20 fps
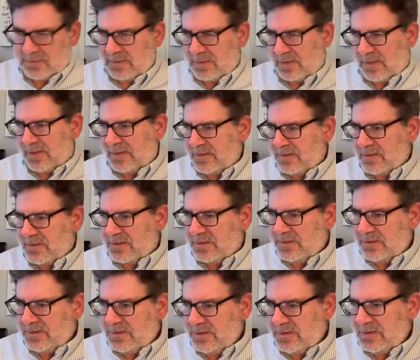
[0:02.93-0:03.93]
Hey there,
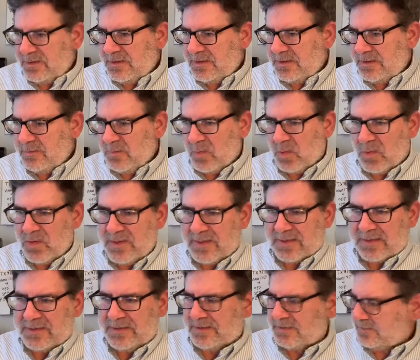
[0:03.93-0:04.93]
good
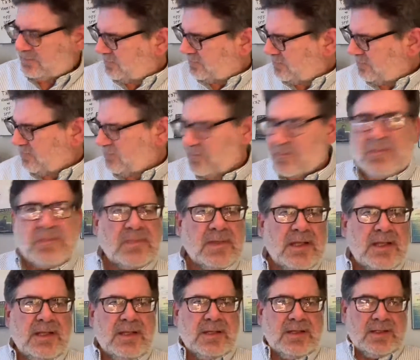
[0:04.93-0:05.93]
morning.
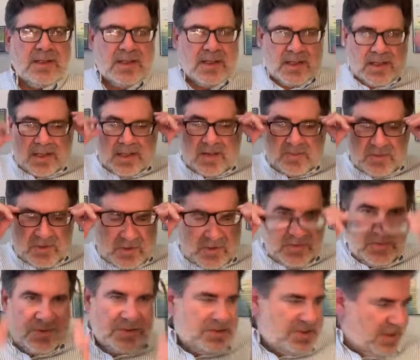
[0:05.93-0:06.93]
Hey, I'm your
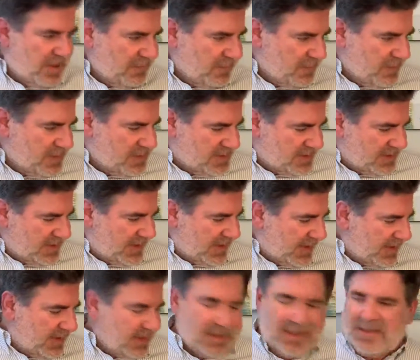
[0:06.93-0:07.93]
host, Jeff
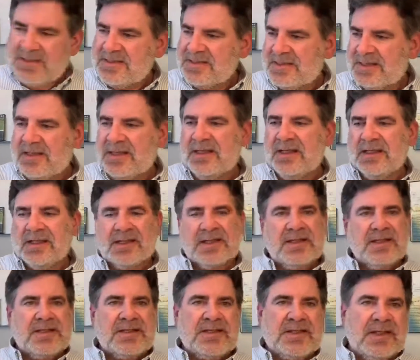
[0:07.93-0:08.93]
Ski Kinsey,
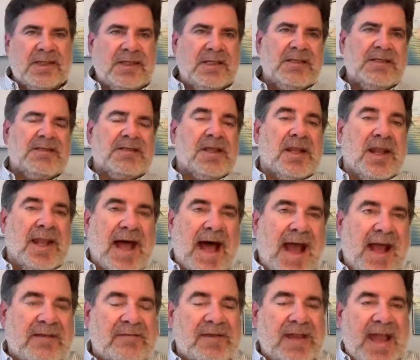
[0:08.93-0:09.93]
and this is the
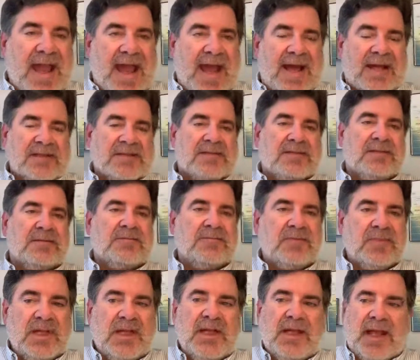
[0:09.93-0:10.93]
LiveCast.
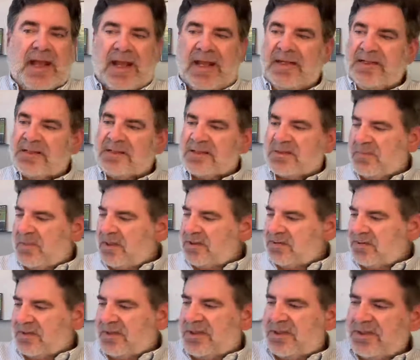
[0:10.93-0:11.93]
And it's a
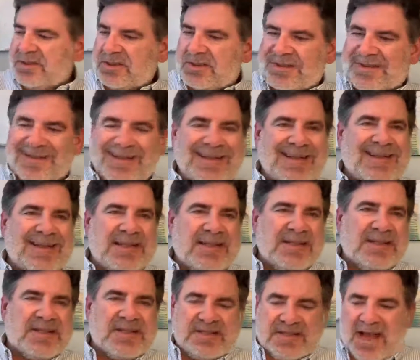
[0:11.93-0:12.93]
special edition. It
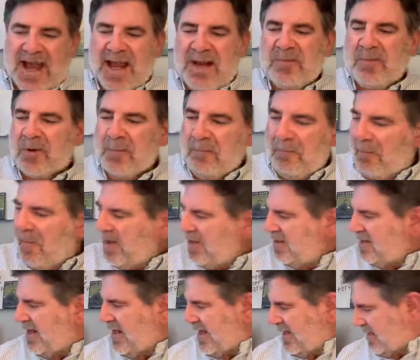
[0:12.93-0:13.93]
is Cyber
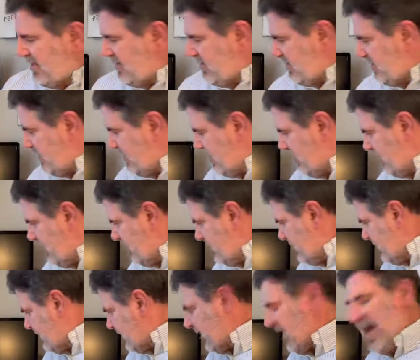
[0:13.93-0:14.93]
Monday's
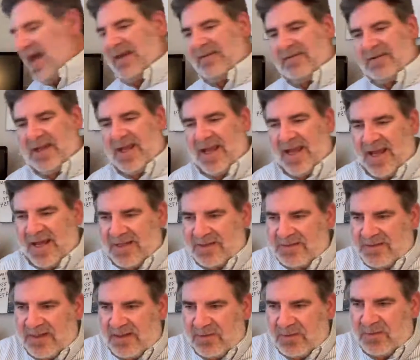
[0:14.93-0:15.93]

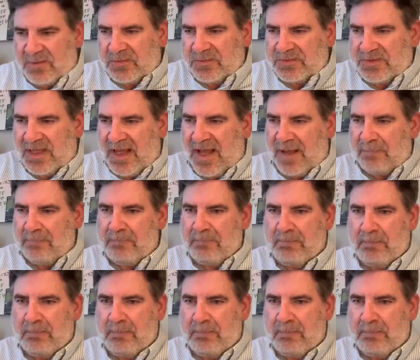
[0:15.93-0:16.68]
LiveCast. How cool is that?